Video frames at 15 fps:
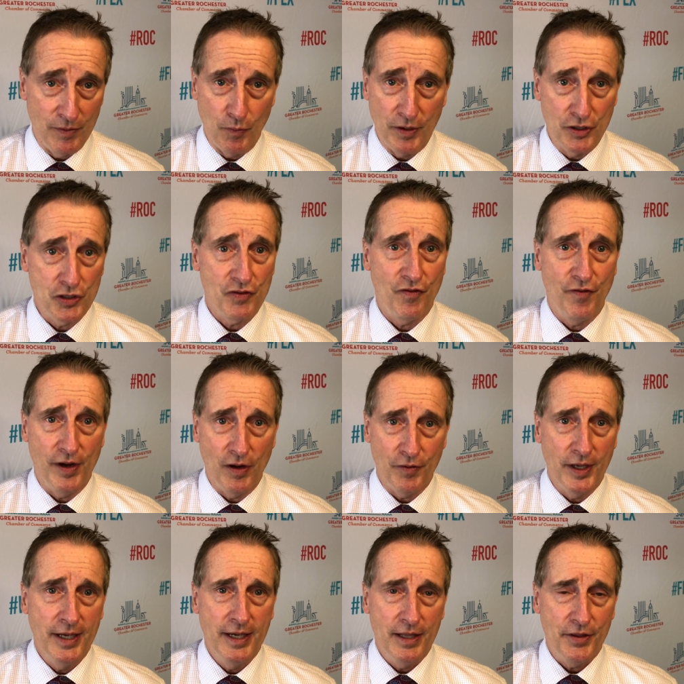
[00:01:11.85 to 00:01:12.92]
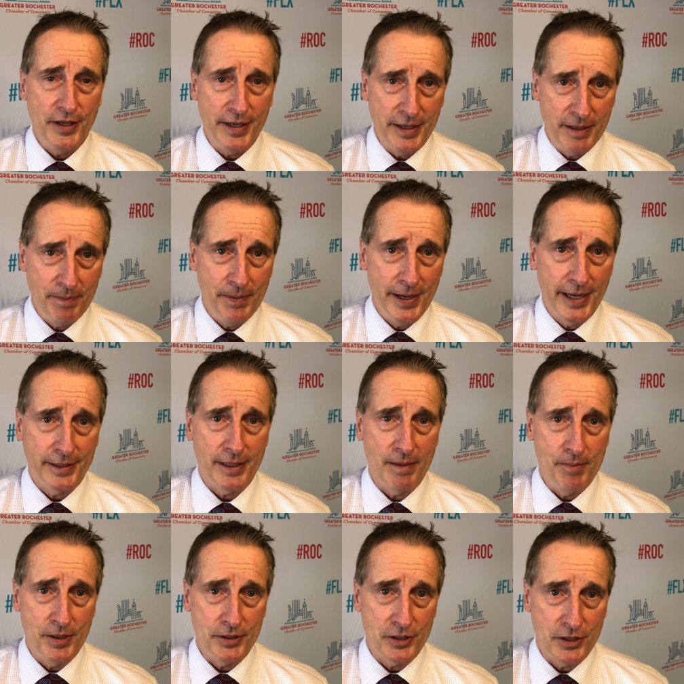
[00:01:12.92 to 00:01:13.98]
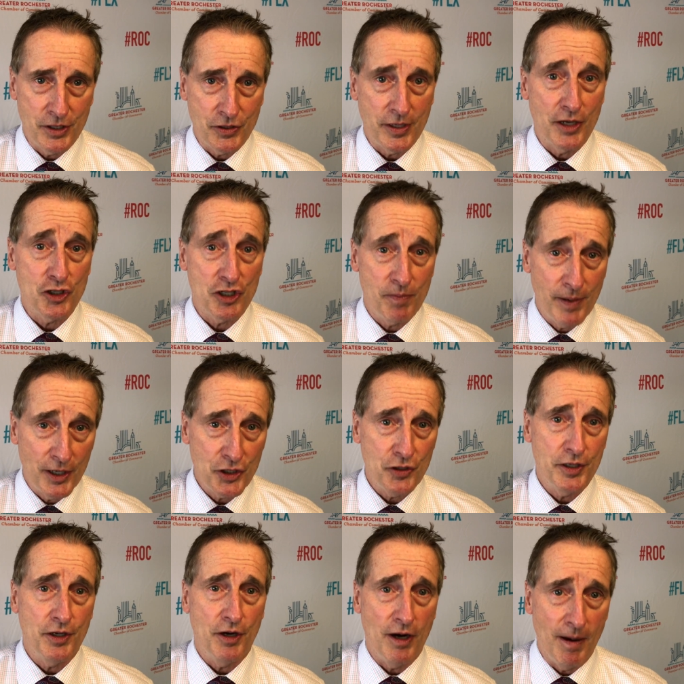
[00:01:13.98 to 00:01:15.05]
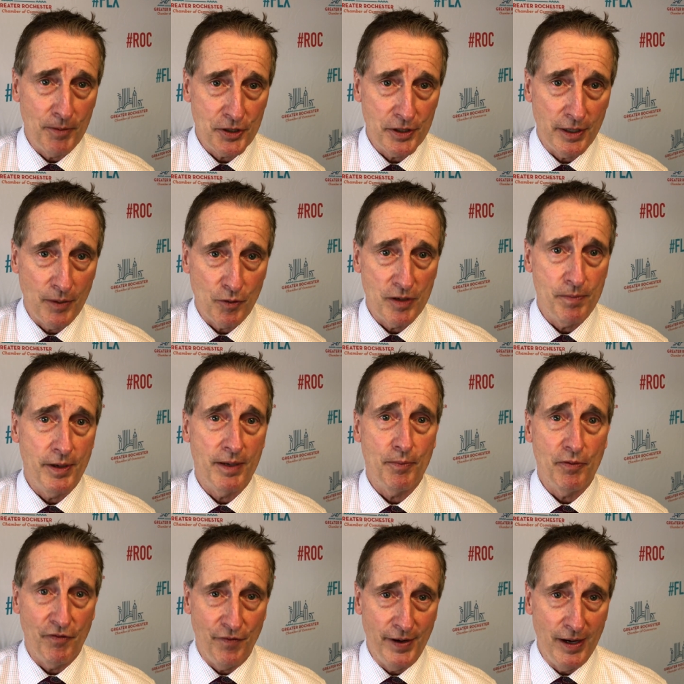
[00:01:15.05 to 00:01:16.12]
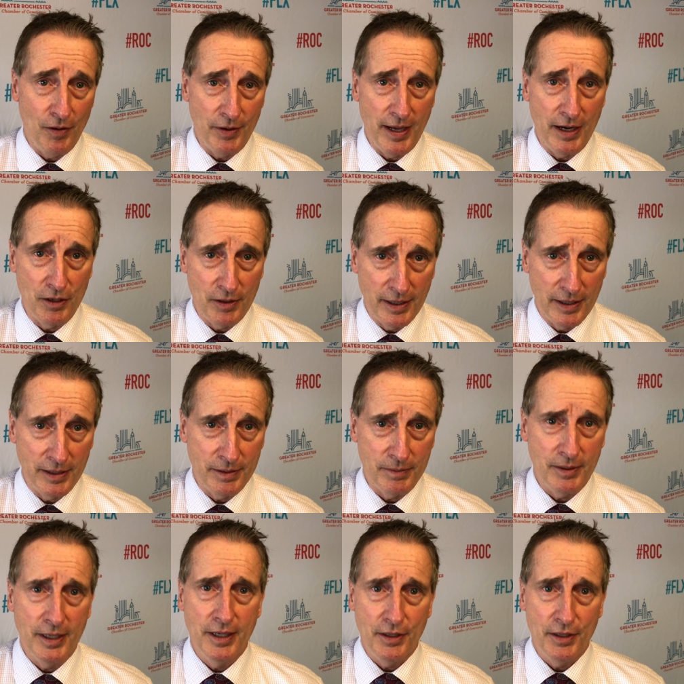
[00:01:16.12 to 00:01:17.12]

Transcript: And we just felt the impact on businesses, especially upstate, would have been profound, and